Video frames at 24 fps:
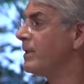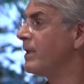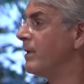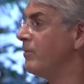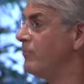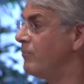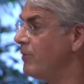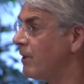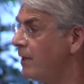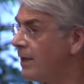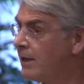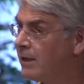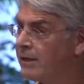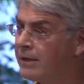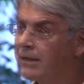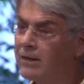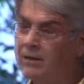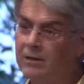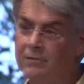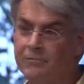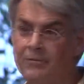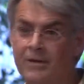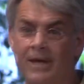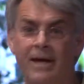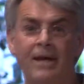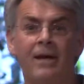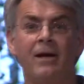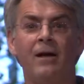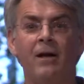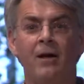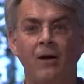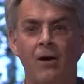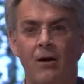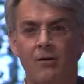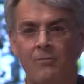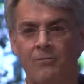and very little of that
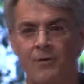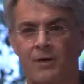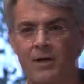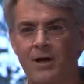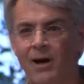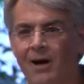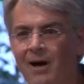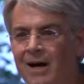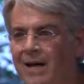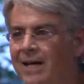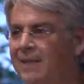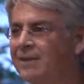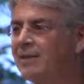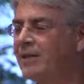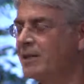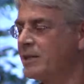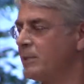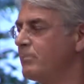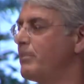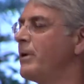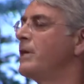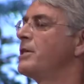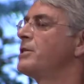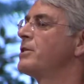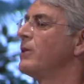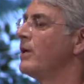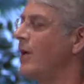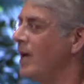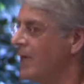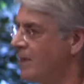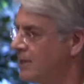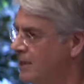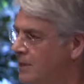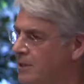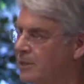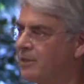of the kind that
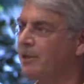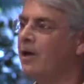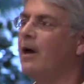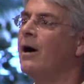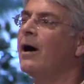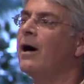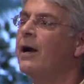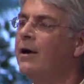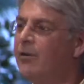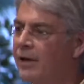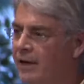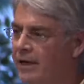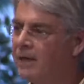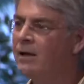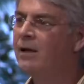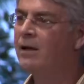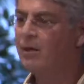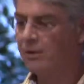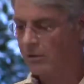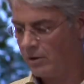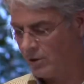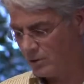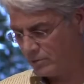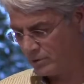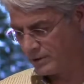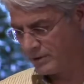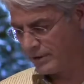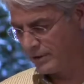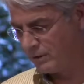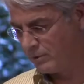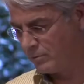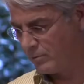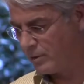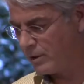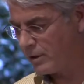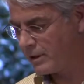specializes in hiring
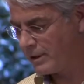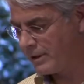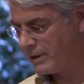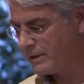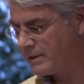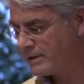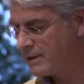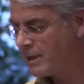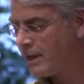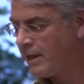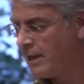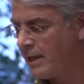low-skilled workers.